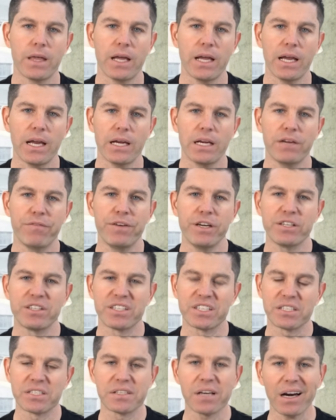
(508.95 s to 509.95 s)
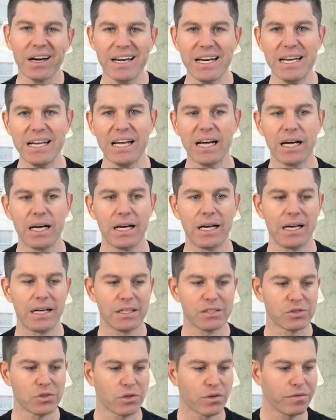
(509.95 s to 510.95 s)
And if you study
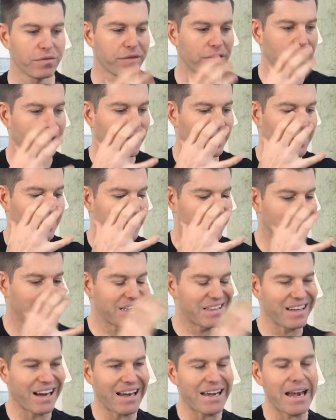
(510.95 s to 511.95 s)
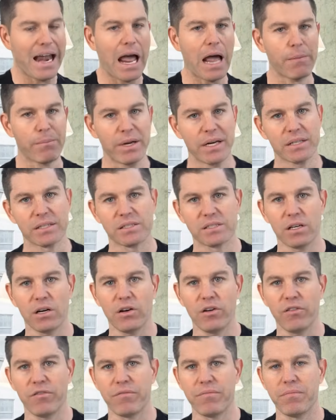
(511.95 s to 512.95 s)
sort of the dynamics
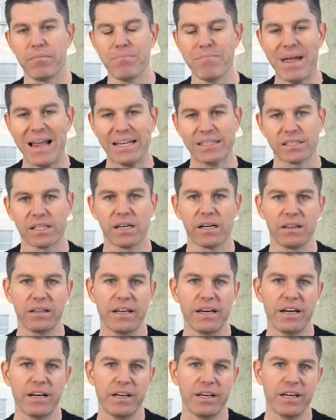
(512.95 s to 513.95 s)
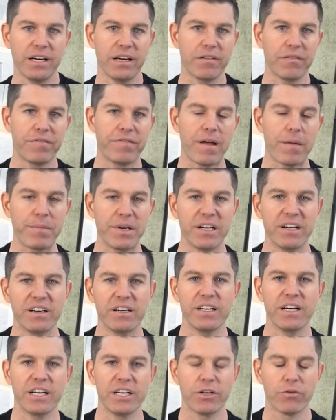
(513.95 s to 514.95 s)
of masculinity and
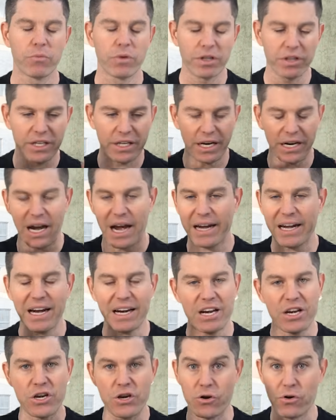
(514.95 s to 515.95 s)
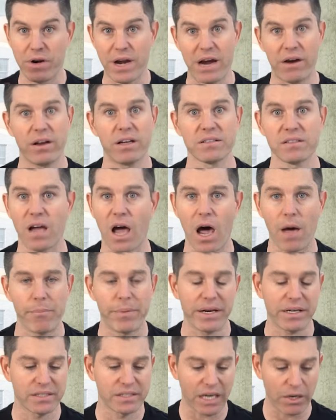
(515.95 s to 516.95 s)
femininity, and you really, I, I kind of nerd out on
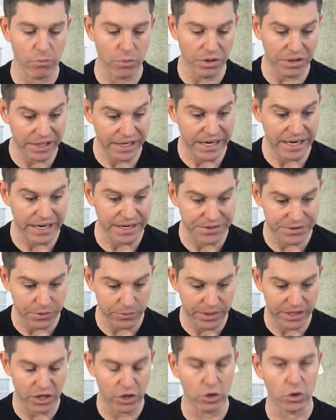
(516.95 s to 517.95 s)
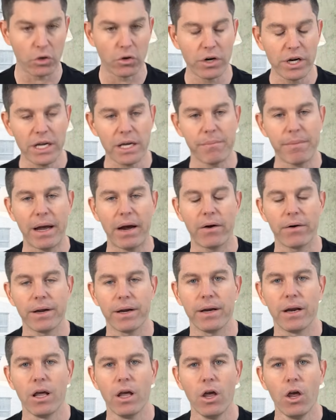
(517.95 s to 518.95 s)
topics and I really get into it and learning about
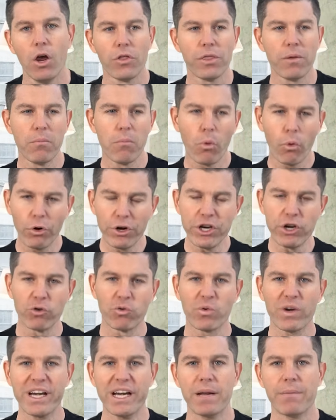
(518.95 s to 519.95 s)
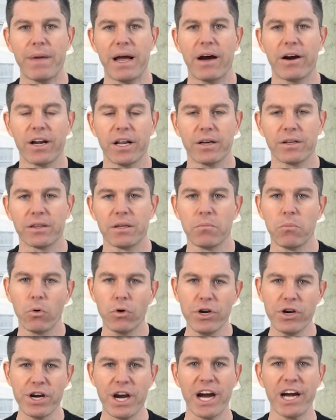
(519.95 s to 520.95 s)
it, the more you read about it, the
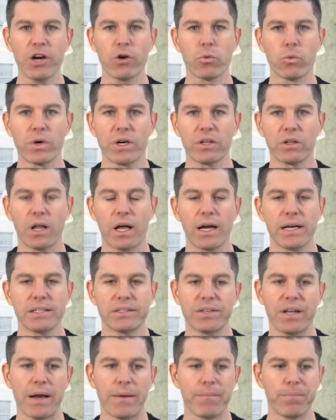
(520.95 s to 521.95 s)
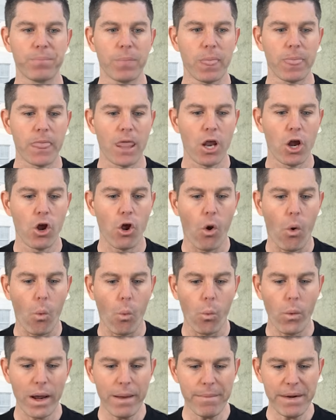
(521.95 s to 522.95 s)
more you kind of realize that
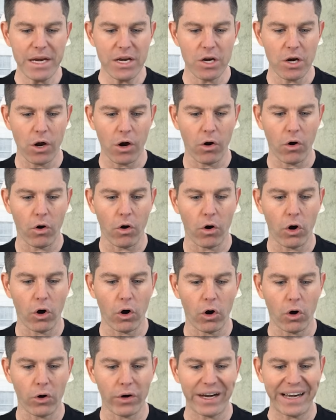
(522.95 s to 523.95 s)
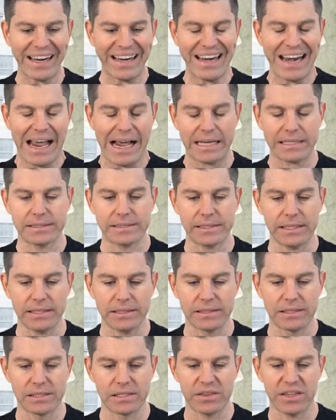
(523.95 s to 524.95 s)
women are, in
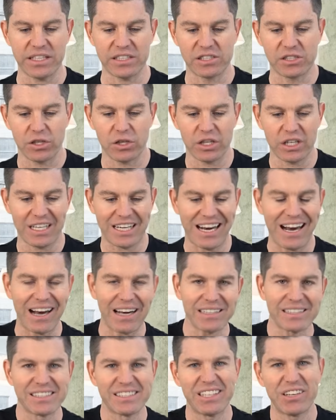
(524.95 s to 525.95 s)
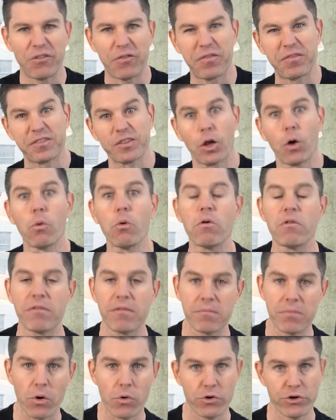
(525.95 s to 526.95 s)
essence, this constant flow of
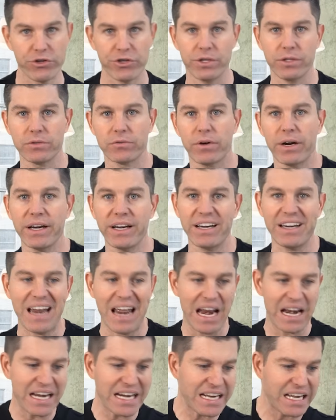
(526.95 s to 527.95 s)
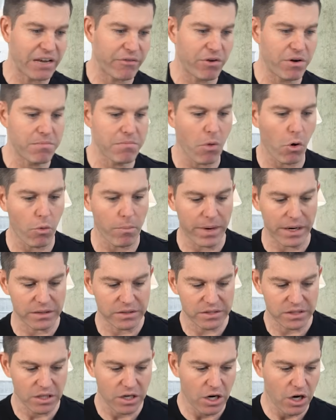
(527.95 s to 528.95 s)
emotions, right? In any given
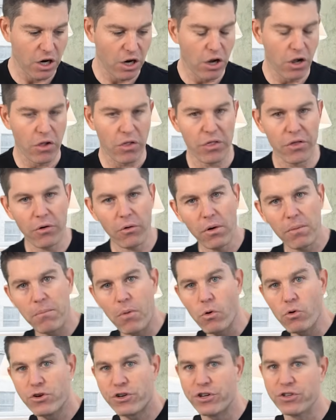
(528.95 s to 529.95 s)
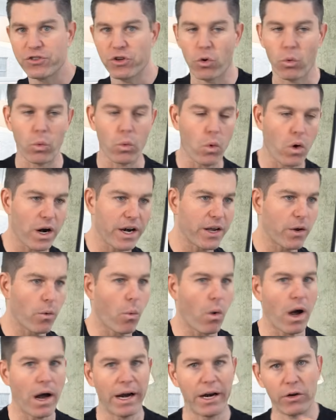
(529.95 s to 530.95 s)
moment, their emotions are running
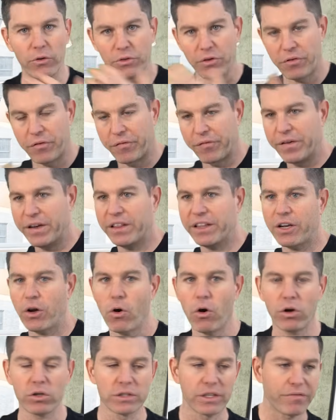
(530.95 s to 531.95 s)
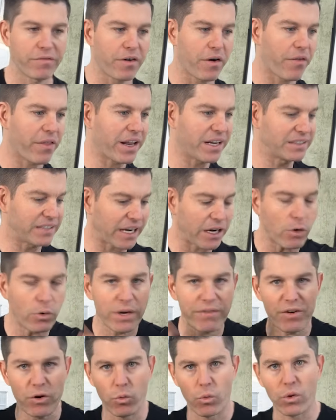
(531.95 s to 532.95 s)
wild. They're feeling all different things. They don't
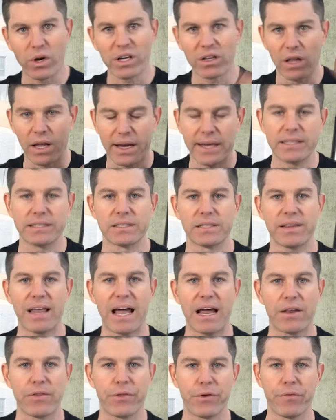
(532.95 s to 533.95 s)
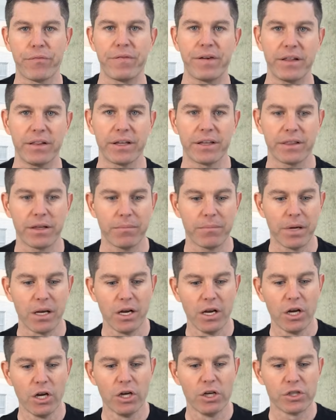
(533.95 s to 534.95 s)
even realize that they're feeling them.
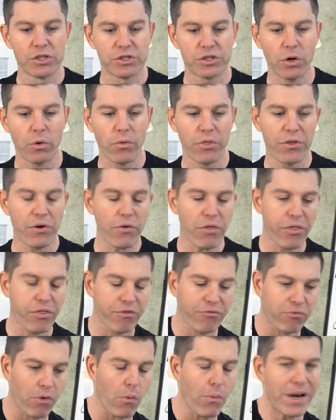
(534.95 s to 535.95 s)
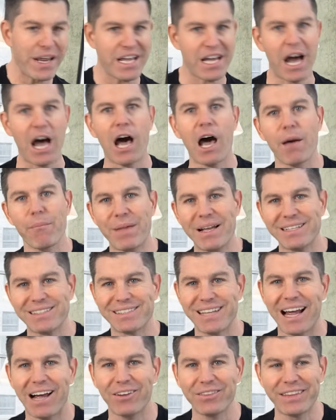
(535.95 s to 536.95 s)
So they're throwing
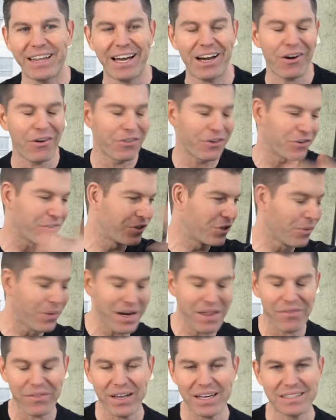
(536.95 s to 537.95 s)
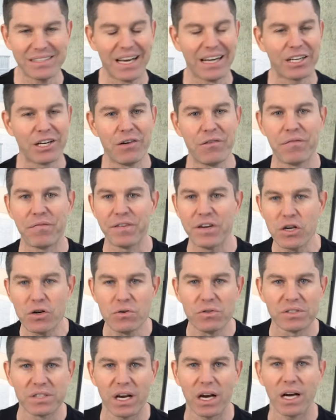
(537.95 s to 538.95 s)
comments out there, they're doing things that
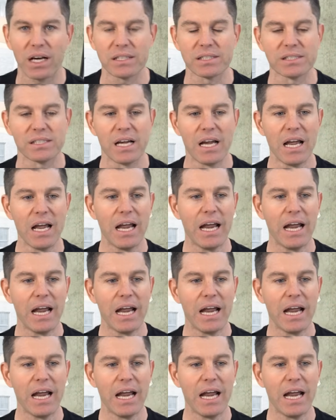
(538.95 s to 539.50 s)
confuse us.